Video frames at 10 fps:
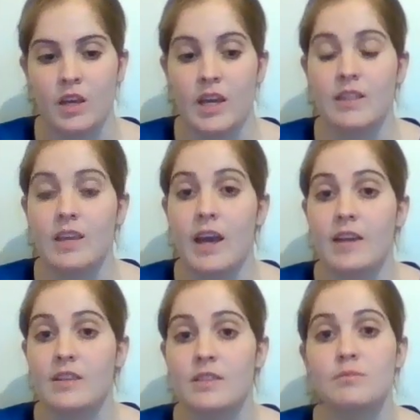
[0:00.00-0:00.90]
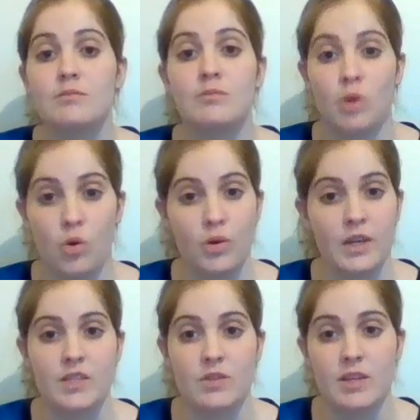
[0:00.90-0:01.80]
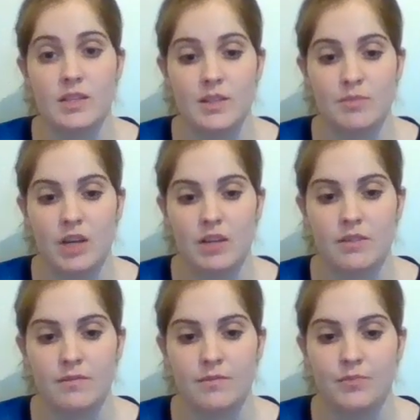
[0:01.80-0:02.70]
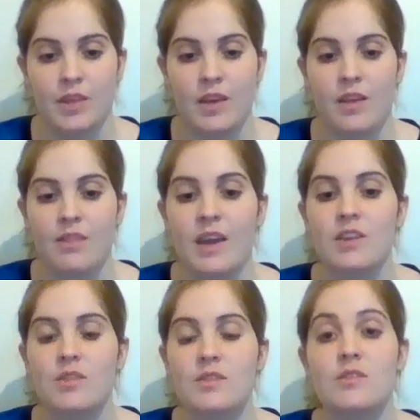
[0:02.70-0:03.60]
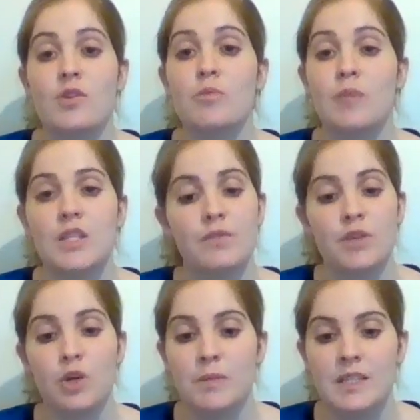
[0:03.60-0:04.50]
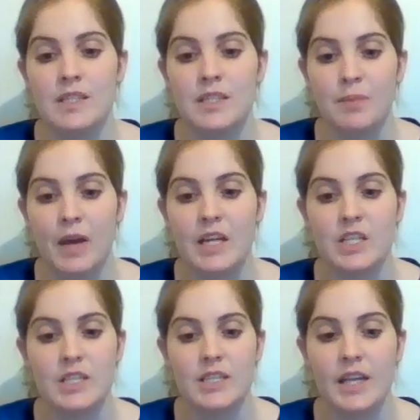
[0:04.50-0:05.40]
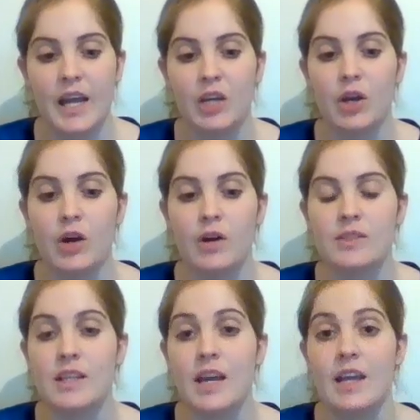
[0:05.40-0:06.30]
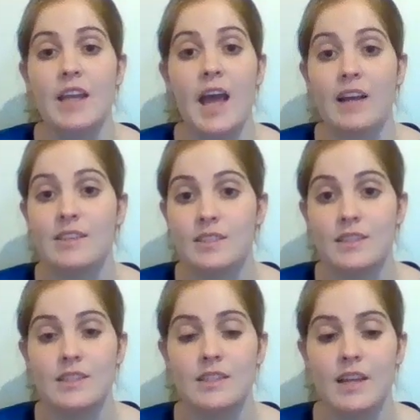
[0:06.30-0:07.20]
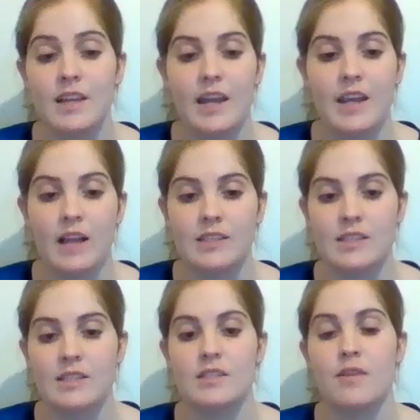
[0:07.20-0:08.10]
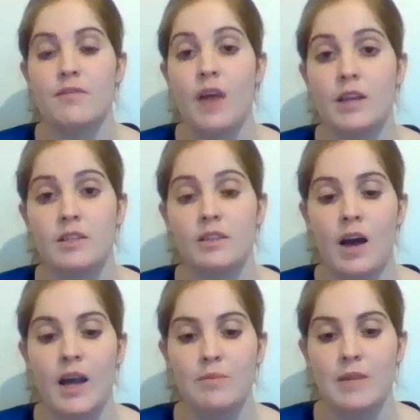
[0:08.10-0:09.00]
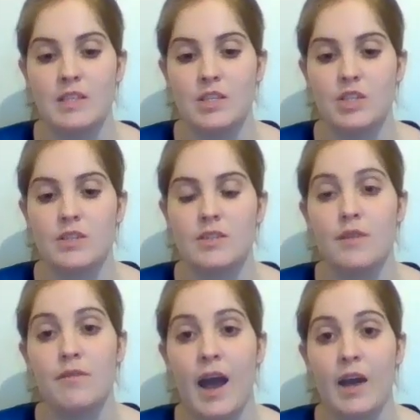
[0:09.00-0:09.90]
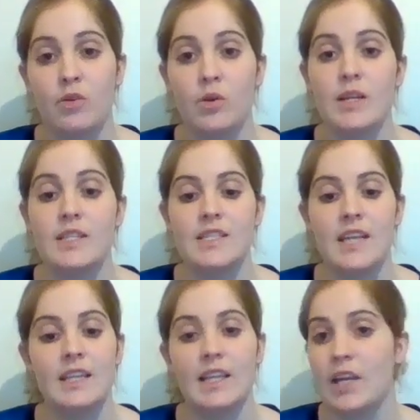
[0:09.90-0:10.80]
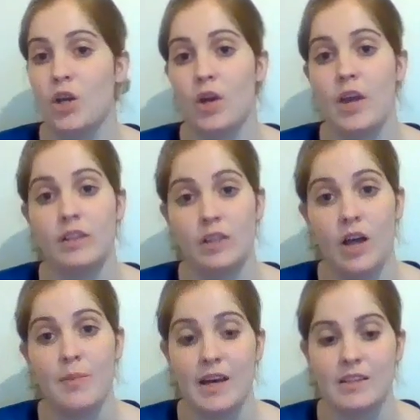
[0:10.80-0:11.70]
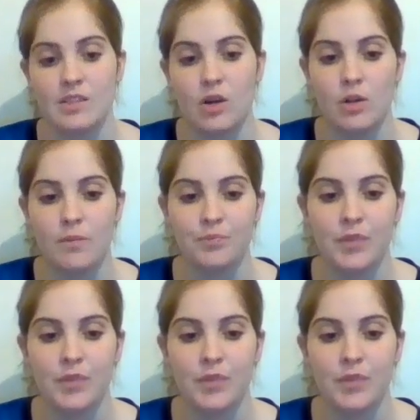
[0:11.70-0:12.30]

In the end, all history is subjective. Thank you so much for your participation today, girls. An excellent analysis of the underlying messages of Ackroyd's Dan Leno and the Limehouse Golem.